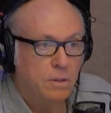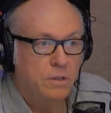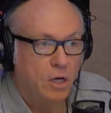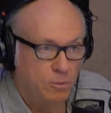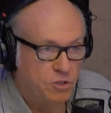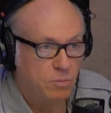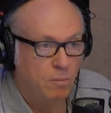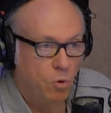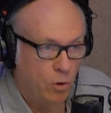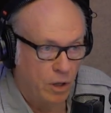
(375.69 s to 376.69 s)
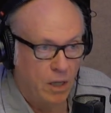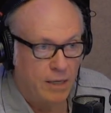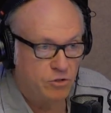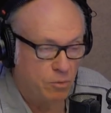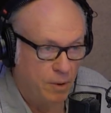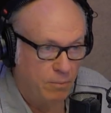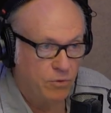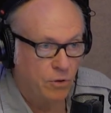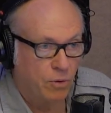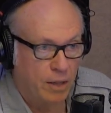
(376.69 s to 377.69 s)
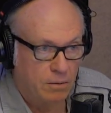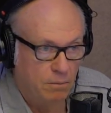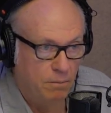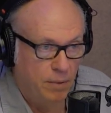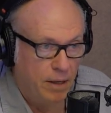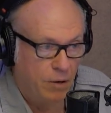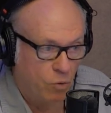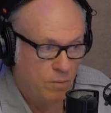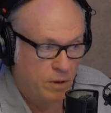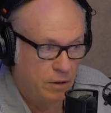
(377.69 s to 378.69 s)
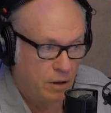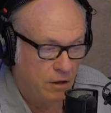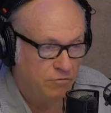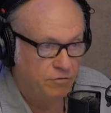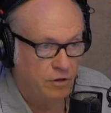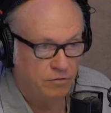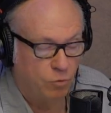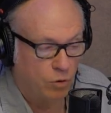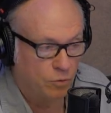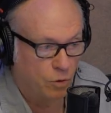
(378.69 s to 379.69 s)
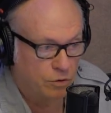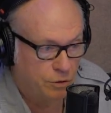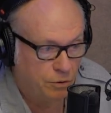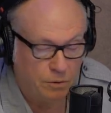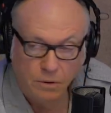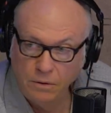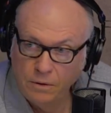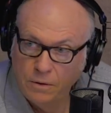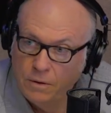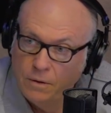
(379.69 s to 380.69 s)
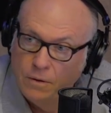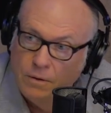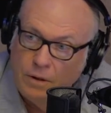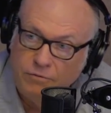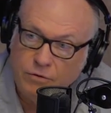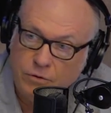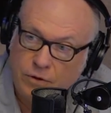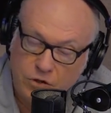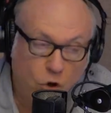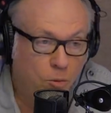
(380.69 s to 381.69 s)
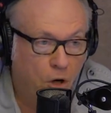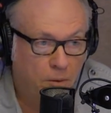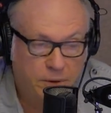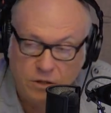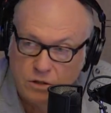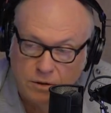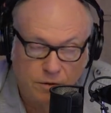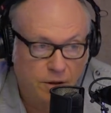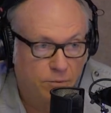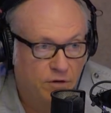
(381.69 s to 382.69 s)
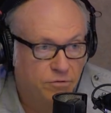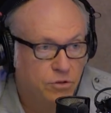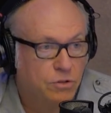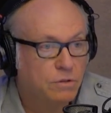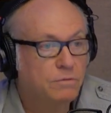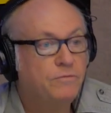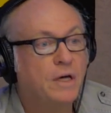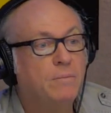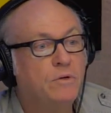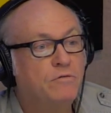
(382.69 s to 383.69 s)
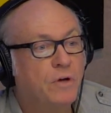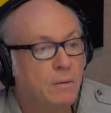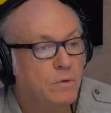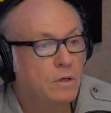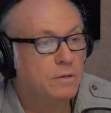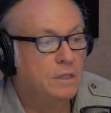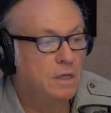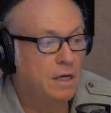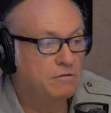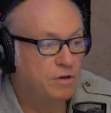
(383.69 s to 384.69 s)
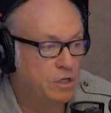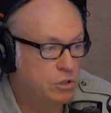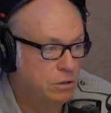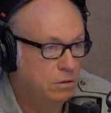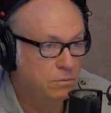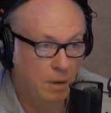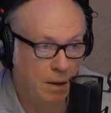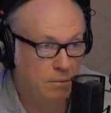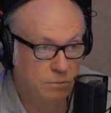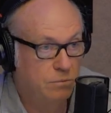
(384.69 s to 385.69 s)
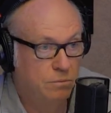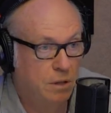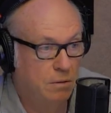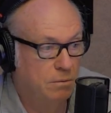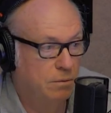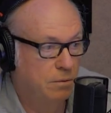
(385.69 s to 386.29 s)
helps to memorialize and remember the great men and women of World War II. If you knew that, because Omaha Beach clearly a reference to the famed D-Day invasion. What I was going